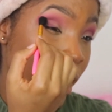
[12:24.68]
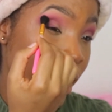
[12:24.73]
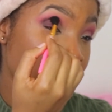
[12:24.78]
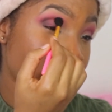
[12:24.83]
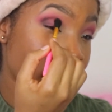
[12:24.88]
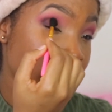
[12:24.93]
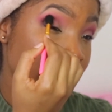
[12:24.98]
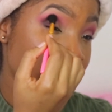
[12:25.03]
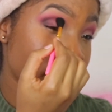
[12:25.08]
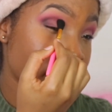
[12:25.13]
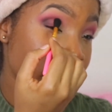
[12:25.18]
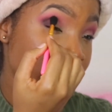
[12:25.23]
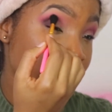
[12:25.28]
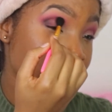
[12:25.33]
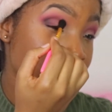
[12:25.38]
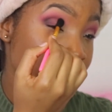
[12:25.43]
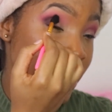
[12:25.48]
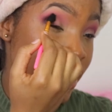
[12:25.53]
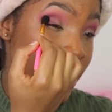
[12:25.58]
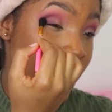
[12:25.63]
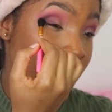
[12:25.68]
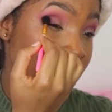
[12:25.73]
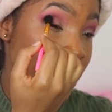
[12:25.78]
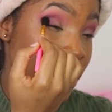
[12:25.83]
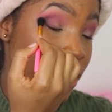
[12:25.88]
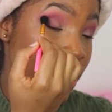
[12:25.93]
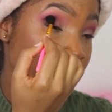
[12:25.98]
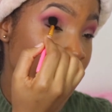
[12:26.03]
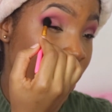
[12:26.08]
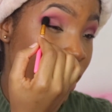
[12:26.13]
the
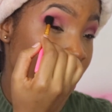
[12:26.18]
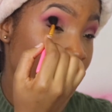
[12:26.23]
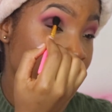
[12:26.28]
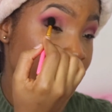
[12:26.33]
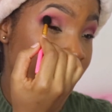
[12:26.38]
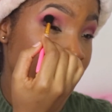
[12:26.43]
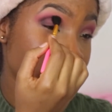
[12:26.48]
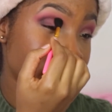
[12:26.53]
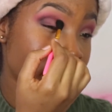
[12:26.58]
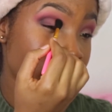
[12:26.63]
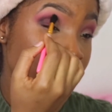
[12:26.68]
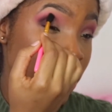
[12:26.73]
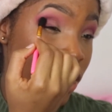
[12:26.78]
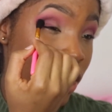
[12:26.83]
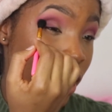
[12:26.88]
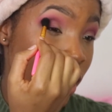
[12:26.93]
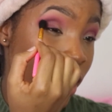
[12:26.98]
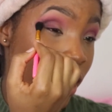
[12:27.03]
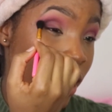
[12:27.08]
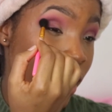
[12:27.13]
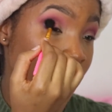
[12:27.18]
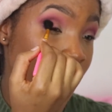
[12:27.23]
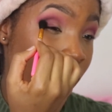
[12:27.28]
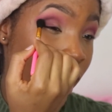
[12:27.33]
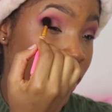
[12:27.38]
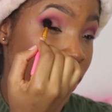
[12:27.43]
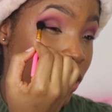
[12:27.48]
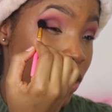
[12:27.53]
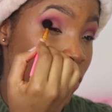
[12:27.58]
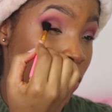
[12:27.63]
center of attention.
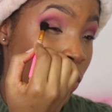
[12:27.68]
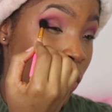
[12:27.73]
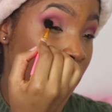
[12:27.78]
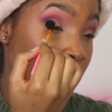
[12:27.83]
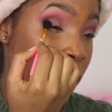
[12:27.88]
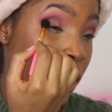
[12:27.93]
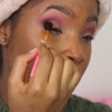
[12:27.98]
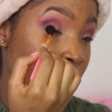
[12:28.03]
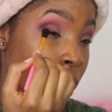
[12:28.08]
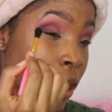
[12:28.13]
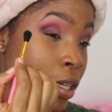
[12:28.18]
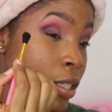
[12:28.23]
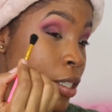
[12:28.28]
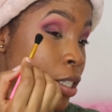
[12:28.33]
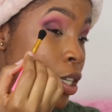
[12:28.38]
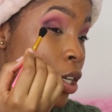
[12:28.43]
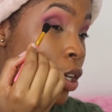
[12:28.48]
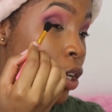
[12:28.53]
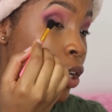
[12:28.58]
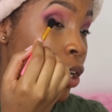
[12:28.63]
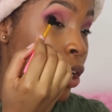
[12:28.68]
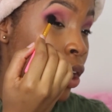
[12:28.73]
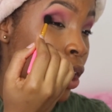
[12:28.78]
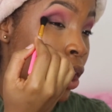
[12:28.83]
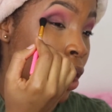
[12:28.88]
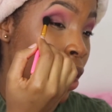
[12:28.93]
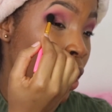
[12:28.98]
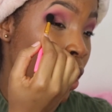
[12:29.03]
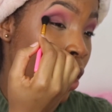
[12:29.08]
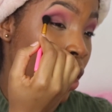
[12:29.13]
I just want her to
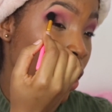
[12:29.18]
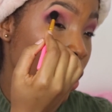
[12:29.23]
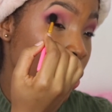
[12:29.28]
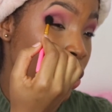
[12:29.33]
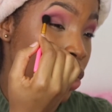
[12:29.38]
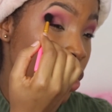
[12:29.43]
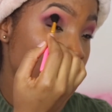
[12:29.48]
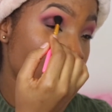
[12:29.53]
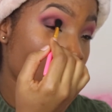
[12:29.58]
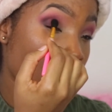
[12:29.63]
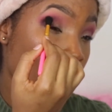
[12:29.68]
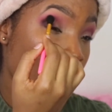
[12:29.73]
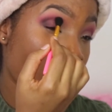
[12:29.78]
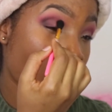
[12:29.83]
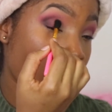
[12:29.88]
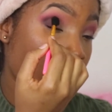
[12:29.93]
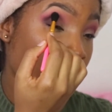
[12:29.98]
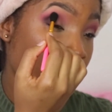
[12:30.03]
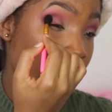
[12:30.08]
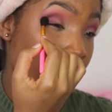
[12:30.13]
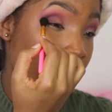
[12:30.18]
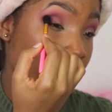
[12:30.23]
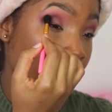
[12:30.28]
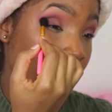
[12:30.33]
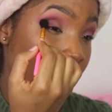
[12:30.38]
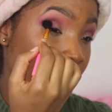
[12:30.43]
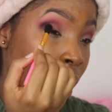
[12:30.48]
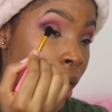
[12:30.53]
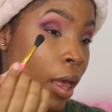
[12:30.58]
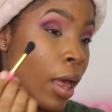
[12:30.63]
show up,
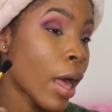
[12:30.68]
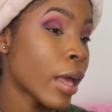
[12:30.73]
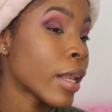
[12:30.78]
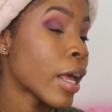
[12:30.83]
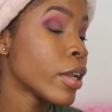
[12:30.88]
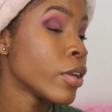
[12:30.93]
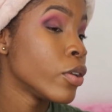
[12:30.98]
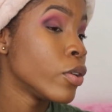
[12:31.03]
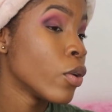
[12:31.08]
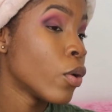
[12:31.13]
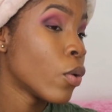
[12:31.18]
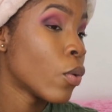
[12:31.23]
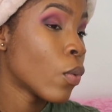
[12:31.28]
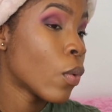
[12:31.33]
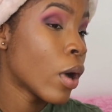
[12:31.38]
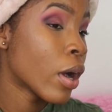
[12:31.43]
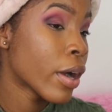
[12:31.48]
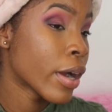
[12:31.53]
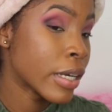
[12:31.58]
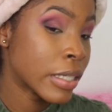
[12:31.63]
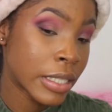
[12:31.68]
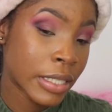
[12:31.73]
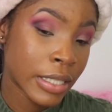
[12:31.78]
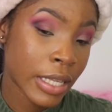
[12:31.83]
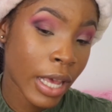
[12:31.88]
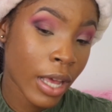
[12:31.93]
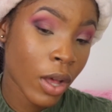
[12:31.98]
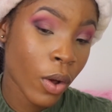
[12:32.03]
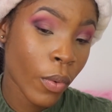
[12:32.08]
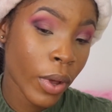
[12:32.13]
and I don't want her to
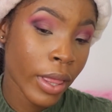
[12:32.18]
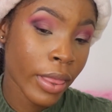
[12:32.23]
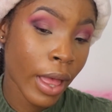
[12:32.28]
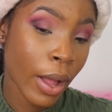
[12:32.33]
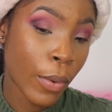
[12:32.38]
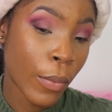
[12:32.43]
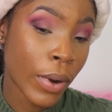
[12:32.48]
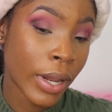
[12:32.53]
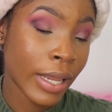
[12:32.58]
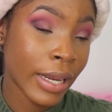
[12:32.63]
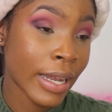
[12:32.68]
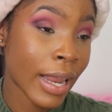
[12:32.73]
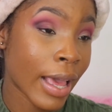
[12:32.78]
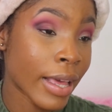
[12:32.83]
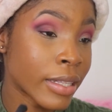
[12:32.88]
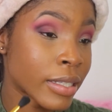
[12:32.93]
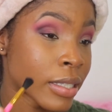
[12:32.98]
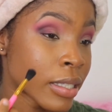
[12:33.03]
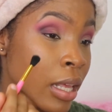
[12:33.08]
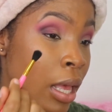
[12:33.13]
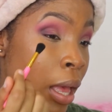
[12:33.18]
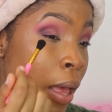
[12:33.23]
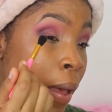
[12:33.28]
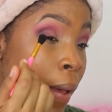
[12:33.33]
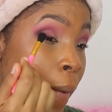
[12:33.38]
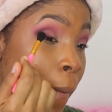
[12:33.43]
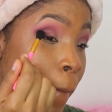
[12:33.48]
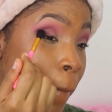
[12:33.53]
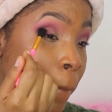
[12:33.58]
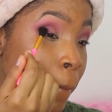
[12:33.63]
take away that really nice
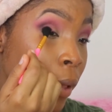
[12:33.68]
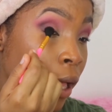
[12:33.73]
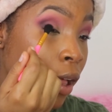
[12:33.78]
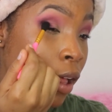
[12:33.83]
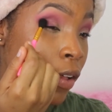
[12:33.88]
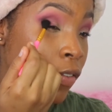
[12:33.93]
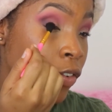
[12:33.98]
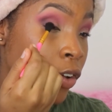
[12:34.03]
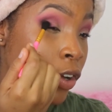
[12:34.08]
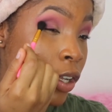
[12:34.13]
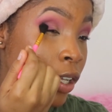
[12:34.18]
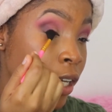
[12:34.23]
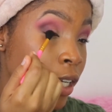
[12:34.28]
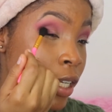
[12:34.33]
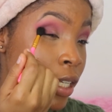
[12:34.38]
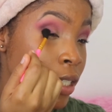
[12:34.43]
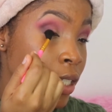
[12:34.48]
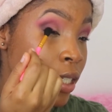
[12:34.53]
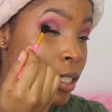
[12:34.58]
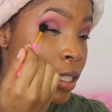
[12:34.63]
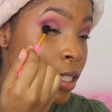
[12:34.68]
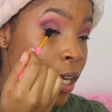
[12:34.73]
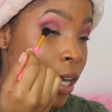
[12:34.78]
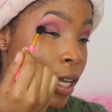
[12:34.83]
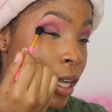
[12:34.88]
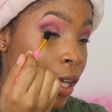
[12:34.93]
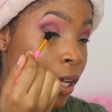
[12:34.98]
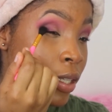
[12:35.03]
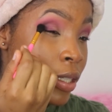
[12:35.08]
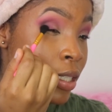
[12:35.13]
mauve color. This is
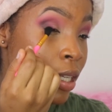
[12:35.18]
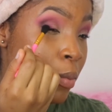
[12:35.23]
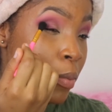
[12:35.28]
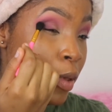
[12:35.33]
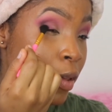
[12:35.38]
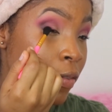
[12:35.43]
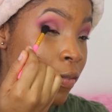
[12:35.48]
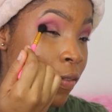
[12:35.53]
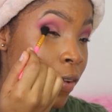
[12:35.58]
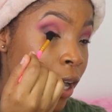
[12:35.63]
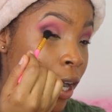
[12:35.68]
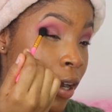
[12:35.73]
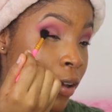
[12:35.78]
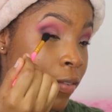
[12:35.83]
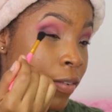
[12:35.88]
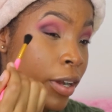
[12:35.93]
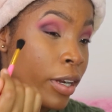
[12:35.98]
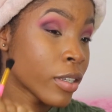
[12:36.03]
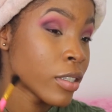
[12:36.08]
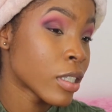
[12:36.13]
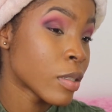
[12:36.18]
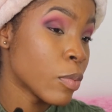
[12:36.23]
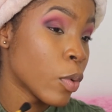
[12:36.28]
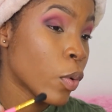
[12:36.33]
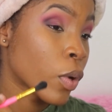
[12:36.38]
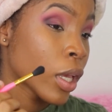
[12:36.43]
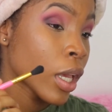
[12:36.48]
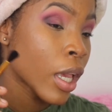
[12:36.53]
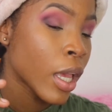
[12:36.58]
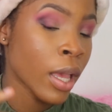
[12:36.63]
turning out to be very, very
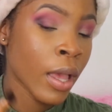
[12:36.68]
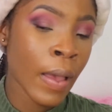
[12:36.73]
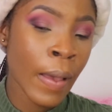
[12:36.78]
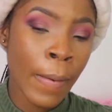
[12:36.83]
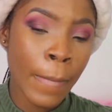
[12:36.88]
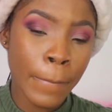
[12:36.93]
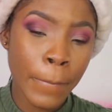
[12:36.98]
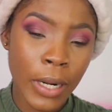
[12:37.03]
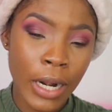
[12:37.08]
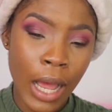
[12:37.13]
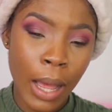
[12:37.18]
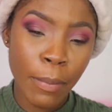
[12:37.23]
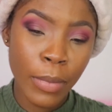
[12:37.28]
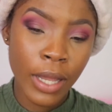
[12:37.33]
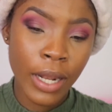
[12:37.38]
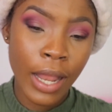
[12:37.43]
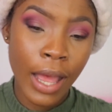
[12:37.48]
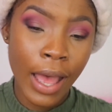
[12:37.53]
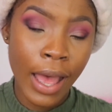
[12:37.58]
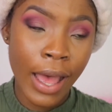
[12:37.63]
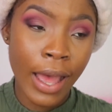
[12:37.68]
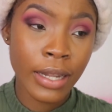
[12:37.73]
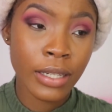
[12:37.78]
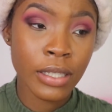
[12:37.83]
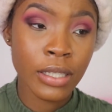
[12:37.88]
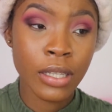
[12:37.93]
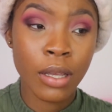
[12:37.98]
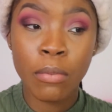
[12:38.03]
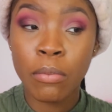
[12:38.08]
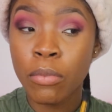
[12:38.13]
smoky, but I'm gonna add
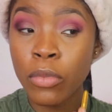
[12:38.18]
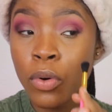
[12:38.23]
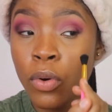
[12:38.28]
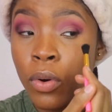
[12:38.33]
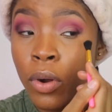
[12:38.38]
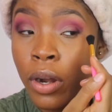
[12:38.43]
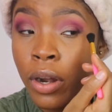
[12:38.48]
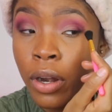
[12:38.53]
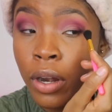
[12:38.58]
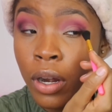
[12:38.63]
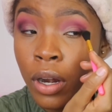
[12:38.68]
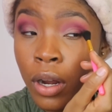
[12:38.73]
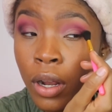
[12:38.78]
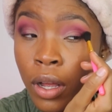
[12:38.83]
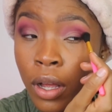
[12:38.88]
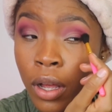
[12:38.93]
some more